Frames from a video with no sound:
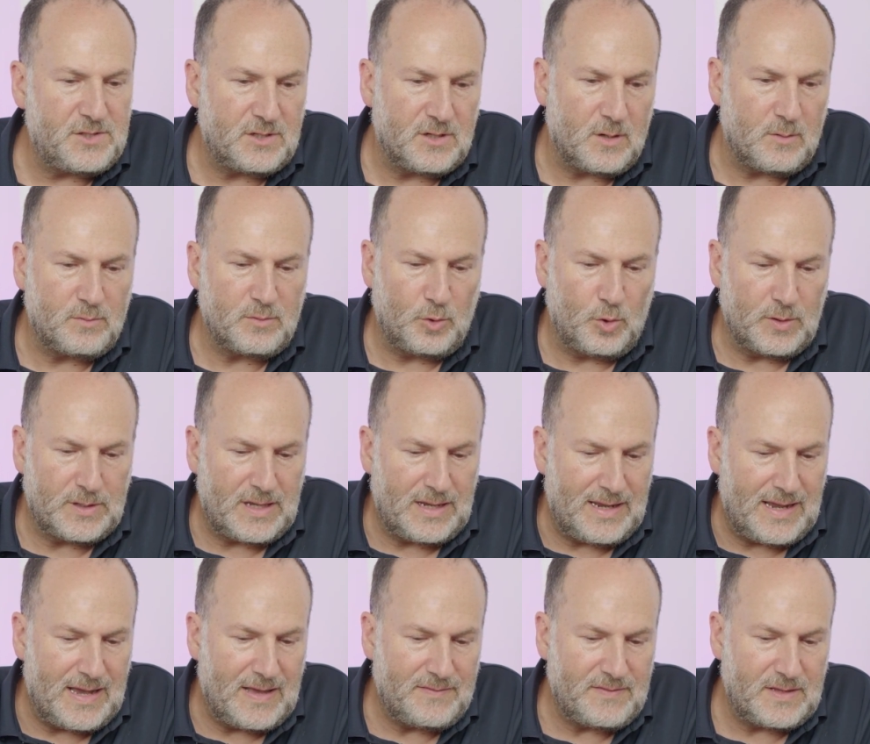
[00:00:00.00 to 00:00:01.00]

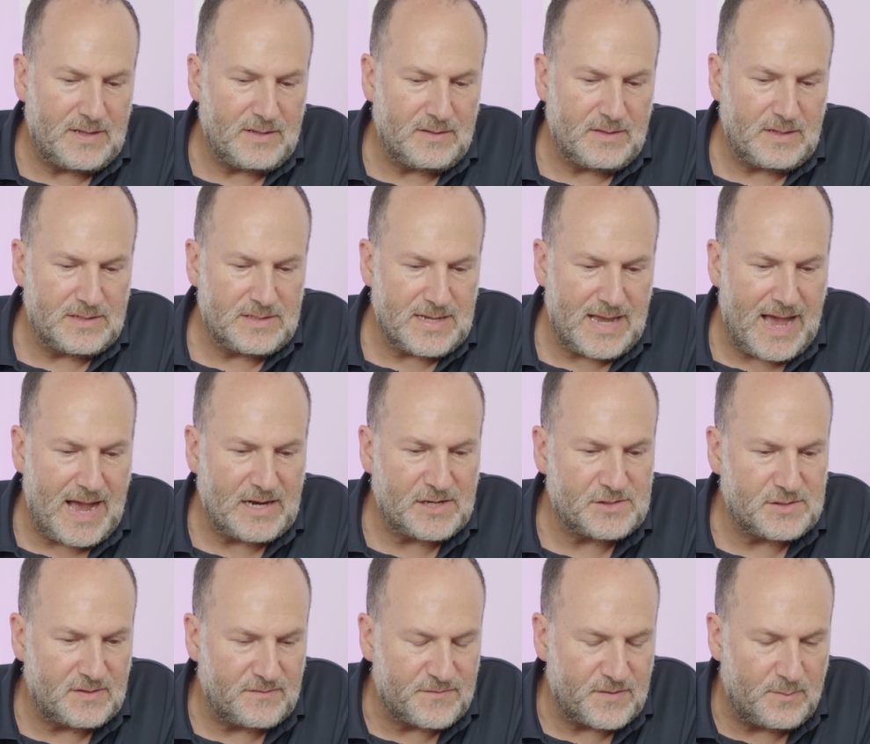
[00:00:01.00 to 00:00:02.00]
looking at the
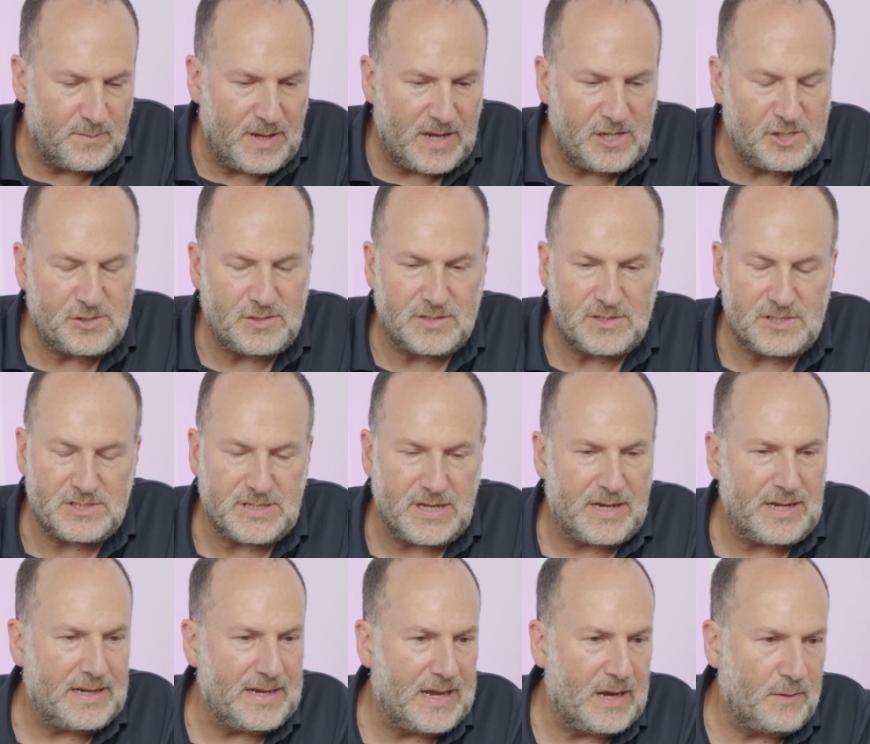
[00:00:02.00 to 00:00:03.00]
tax information,
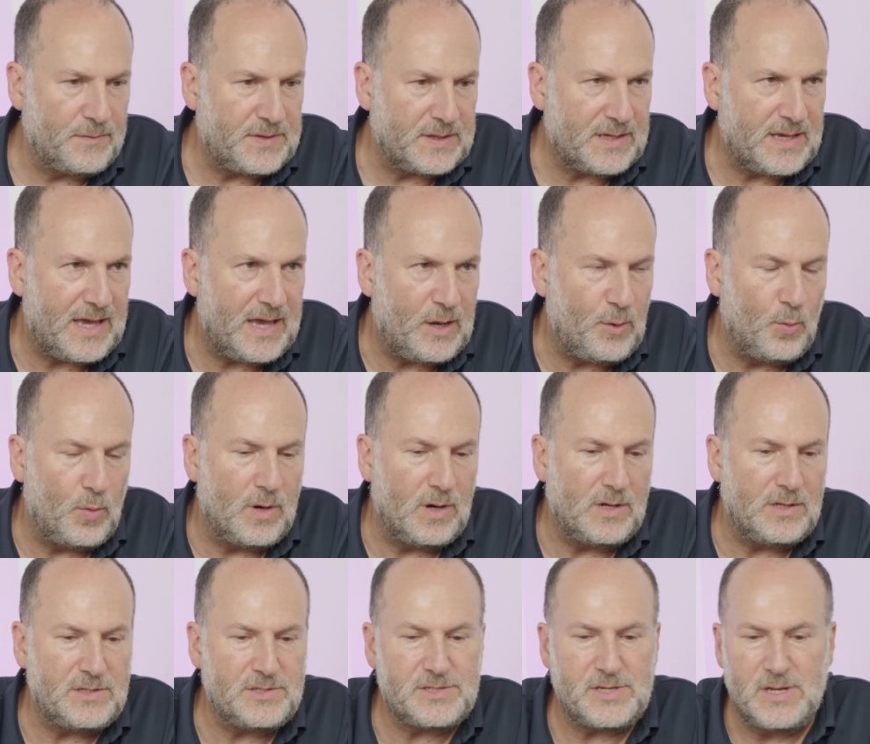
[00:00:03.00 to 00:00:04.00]
sending out the
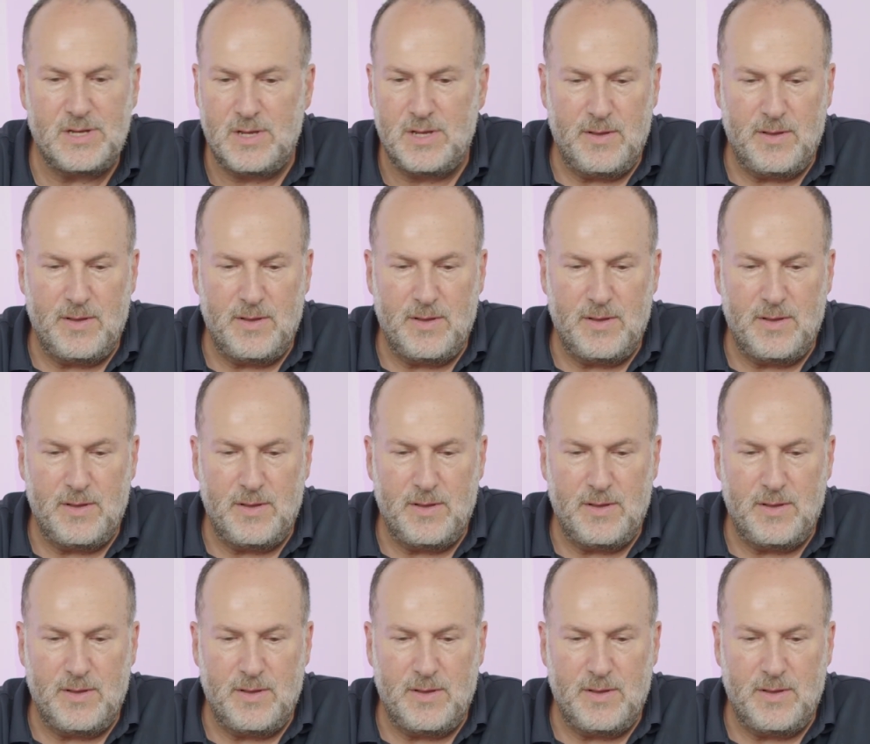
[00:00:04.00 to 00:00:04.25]
K-1s.